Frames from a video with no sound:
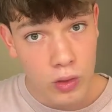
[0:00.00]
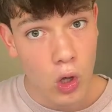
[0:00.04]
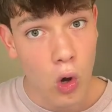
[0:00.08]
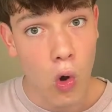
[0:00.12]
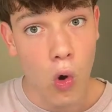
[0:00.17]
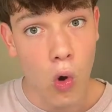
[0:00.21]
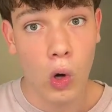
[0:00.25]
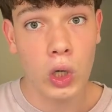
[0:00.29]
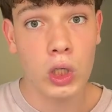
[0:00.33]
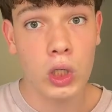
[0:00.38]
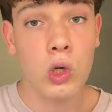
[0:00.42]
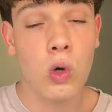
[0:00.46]
The
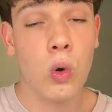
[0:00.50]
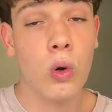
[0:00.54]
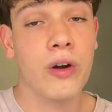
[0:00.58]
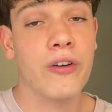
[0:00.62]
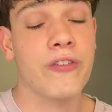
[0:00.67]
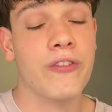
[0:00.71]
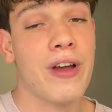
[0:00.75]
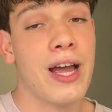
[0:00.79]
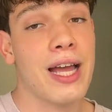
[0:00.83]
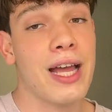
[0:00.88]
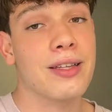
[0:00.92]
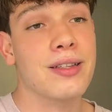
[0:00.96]
hardcore
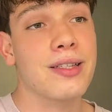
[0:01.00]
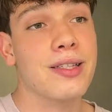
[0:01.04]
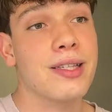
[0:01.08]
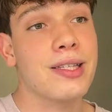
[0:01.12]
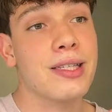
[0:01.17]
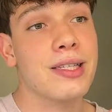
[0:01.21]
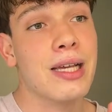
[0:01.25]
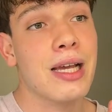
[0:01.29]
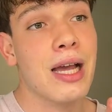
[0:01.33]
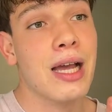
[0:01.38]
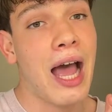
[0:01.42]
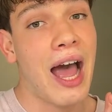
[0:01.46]

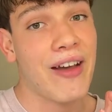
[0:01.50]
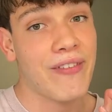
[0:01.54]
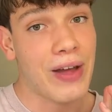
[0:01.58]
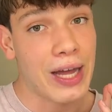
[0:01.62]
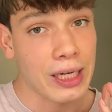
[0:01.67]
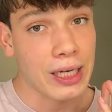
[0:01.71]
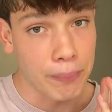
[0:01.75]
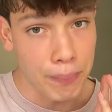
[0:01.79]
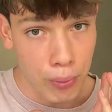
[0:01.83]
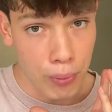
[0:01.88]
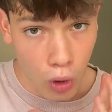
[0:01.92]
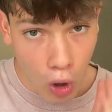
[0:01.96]
fans have
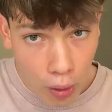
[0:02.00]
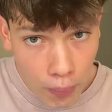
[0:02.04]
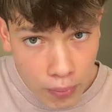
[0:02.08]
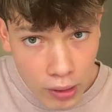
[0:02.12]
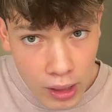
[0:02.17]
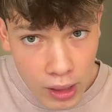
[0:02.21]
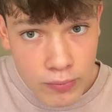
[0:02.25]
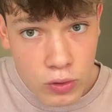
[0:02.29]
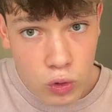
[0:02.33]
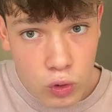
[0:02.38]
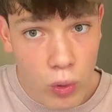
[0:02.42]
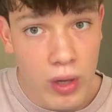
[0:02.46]
had
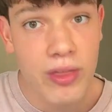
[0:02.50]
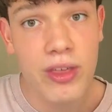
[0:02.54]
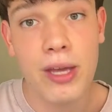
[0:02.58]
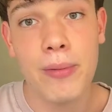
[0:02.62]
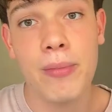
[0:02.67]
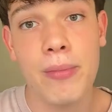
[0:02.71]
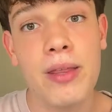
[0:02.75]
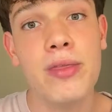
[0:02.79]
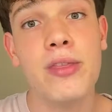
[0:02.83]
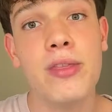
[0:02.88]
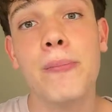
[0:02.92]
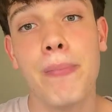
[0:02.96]
problems with
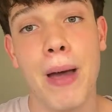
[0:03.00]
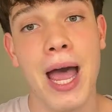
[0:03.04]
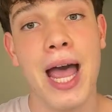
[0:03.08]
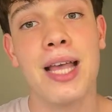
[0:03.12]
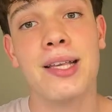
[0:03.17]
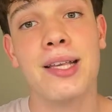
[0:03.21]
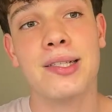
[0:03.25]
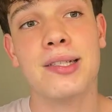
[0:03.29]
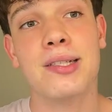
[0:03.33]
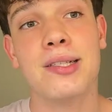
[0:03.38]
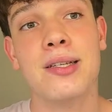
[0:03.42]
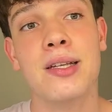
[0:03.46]
him in the
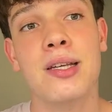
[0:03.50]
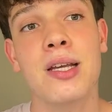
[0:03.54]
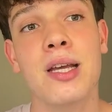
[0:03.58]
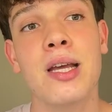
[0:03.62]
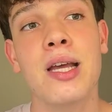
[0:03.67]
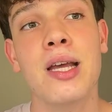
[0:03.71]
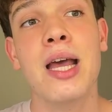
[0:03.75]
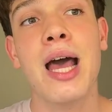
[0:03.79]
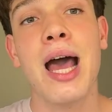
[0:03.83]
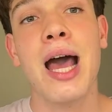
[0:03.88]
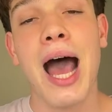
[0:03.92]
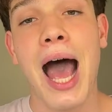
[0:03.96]
past.
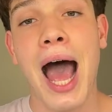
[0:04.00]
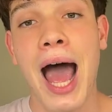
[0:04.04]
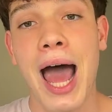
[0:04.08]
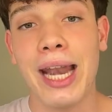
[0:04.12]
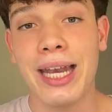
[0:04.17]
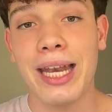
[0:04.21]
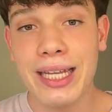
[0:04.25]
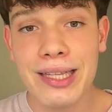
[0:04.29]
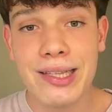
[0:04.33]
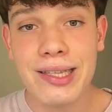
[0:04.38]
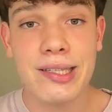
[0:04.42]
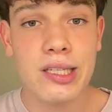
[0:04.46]

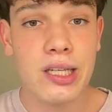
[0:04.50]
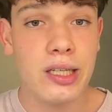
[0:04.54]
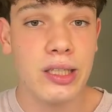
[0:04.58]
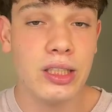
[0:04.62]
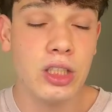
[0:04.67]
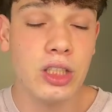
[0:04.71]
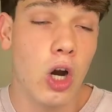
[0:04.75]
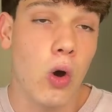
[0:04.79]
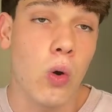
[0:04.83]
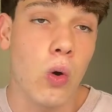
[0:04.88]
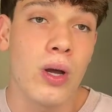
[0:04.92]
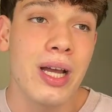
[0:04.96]
And it's,
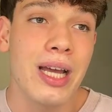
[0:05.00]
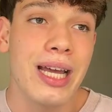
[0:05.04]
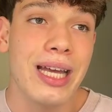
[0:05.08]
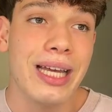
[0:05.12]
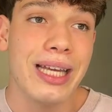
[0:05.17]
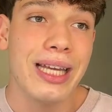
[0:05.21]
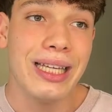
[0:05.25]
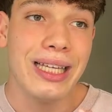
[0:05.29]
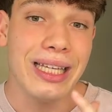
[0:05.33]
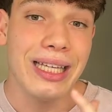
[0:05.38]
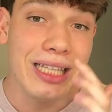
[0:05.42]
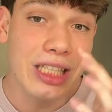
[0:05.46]

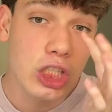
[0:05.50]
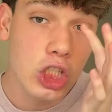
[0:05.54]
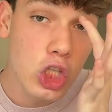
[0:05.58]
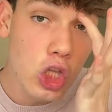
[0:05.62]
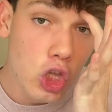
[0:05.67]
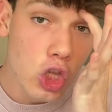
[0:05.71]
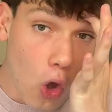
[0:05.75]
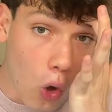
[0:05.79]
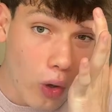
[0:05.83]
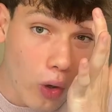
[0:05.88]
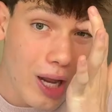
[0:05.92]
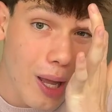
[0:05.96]
he's
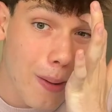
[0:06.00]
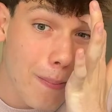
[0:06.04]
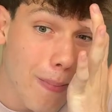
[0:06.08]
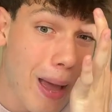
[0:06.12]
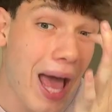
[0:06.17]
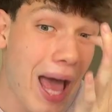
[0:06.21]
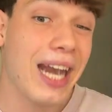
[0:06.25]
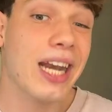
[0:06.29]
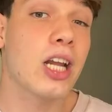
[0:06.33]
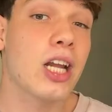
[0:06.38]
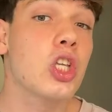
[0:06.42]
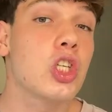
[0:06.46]
not a
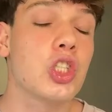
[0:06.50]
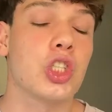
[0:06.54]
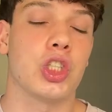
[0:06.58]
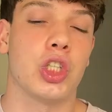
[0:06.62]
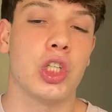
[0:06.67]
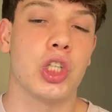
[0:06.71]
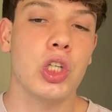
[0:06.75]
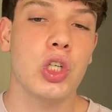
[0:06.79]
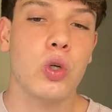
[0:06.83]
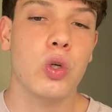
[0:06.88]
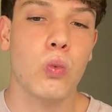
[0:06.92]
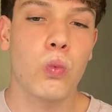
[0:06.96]

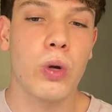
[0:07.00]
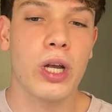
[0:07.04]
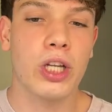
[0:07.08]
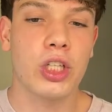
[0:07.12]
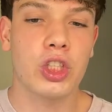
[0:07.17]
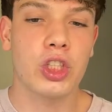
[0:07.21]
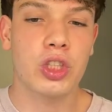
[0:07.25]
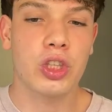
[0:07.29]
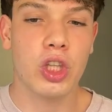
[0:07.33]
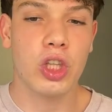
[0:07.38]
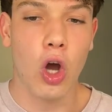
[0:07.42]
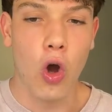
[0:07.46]
manager
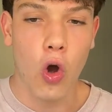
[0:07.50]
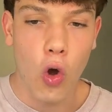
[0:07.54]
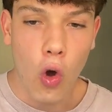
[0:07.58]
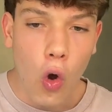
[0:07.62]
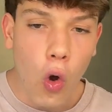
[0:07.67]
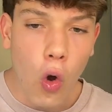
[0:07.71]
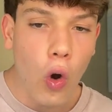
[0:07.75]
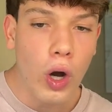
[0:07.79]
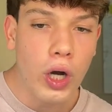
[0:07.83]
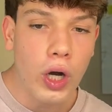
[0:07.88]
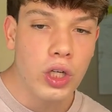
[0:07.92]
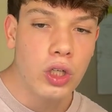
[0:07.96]
which the
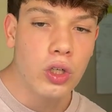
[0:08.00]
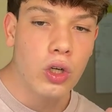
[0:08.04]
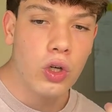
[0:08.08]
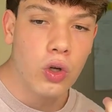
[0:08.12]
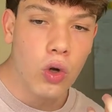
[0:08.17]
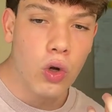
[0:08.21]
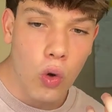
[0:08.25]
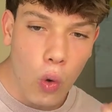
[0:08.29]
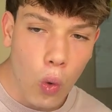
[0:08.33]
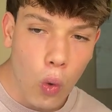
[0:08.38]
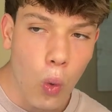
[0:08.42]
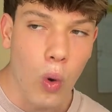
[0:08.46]

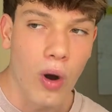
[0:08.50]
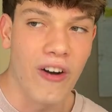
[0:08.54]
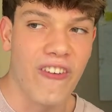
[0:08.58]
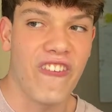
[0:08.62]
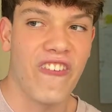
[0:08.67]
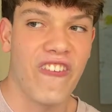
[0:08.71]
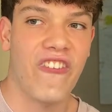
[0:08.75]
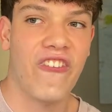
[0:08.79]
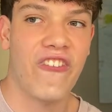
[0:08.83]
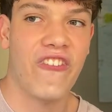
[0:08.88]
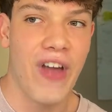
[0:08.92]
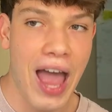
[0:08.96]
hardcore
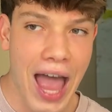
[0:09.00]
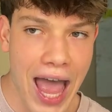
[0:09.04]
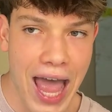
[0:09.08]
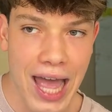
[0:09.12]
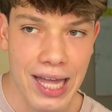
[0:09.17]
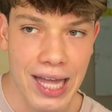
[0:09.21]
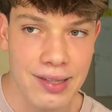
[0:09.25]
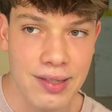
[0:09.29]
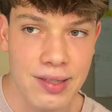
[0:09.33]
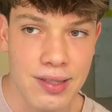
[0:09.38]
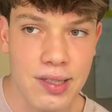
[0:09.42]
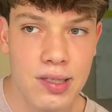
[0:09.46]

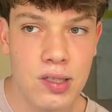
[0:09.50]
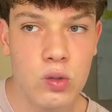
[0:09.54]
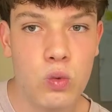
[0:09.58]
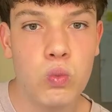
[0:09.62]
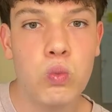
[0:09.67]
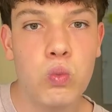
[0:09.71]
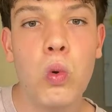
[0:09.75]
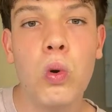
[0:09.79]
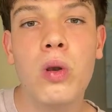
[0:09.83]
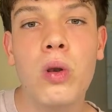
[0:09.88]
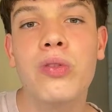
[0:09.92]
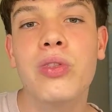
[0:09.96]
fans
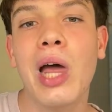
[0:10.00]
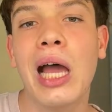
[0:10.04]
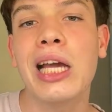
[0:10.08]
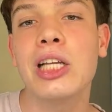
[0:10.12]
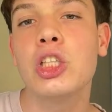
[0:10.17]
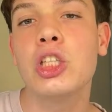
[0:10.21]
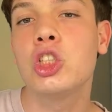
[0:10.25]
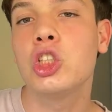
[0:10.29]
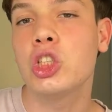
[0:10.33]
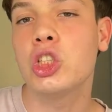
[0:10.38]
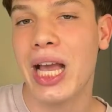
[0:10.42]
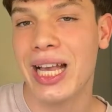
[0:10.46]
will
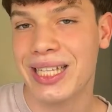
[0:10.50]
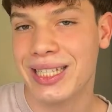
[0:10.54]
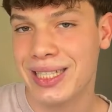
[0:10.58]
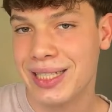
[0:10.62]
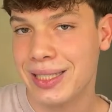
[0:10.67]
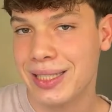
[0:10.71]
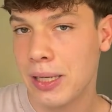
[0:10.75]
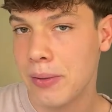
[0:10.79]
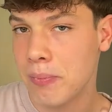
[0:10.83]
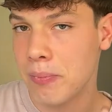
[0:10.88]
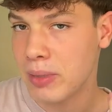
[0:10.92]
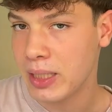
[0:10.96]

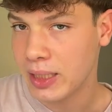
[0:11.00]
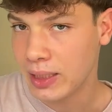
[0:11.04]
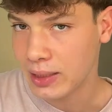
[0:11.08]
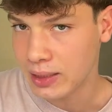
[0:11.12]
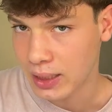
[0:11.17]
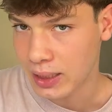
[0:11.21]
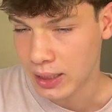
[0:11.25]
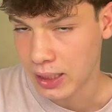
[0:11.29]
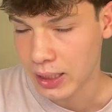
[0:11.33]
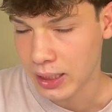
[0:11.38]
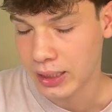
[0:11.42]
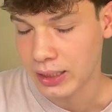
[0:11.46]
digest
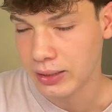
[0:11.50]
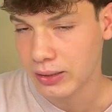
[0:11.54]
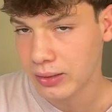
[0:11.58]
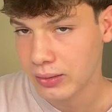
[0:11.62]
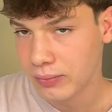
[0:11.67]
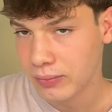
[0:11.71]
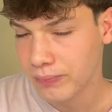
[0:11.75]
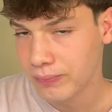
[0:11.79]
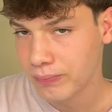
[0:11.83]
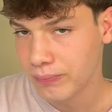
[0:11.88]
immediately.